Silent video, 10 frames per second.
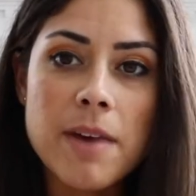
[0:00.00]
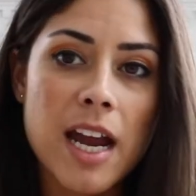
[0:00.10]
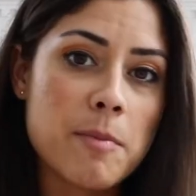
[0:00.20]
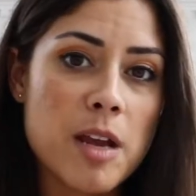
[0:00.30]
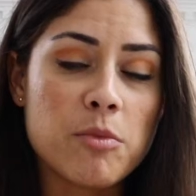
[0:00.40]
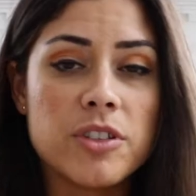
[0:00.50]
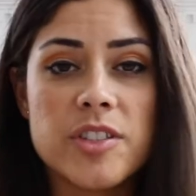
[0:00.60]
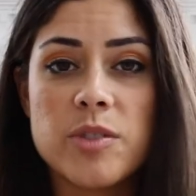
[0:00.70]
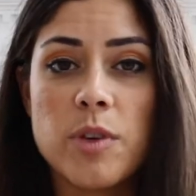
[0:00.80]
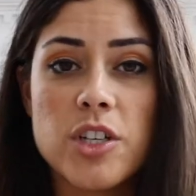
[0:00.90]
I'm able to
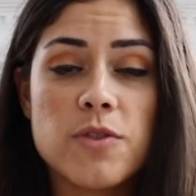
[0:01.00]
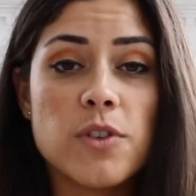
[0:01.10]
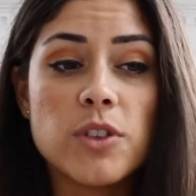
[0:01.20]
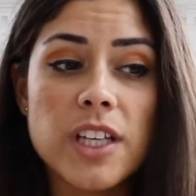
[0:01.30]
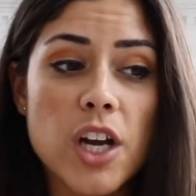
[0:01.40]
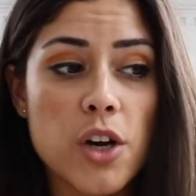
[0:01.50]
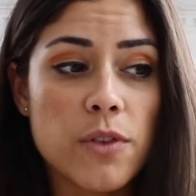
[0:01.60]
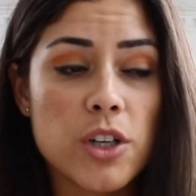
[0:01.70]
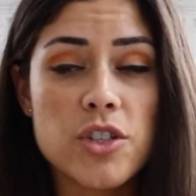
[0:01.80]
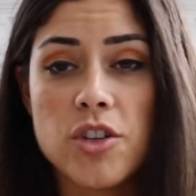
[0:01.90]
switch fully
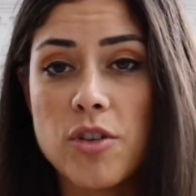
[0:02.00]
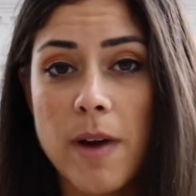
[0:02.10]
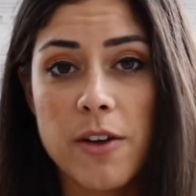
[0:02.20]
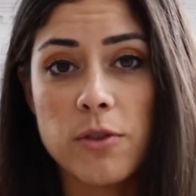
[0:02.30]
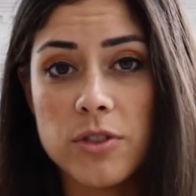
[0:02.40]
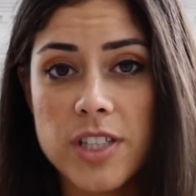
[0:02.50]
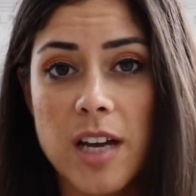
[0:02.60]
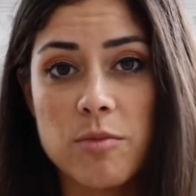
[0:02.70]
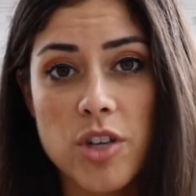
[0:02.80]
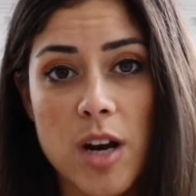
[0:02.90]
over to my
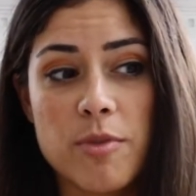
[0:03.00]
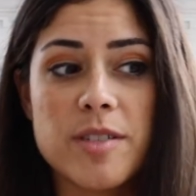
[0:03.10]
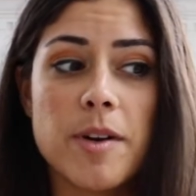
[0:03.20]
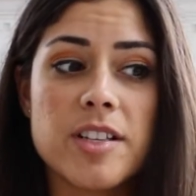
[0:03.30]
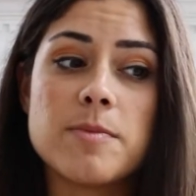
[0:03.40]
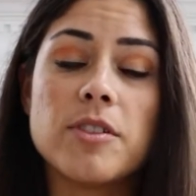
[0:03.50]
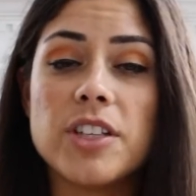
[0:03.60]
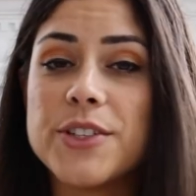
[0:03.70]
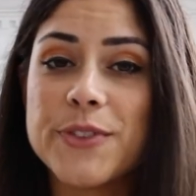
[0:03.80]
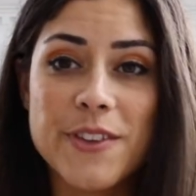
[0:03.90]
full-time job
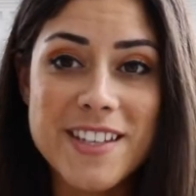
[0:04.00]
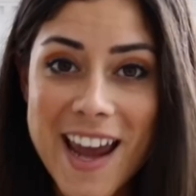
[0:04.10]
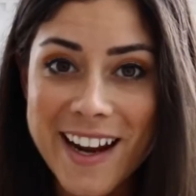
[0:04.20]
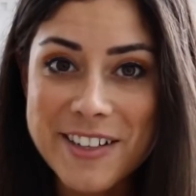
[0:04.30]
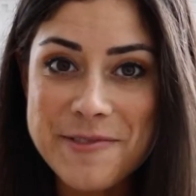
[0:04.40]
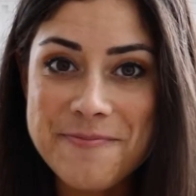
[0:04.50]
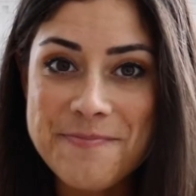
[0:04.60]
responsibilities for the day.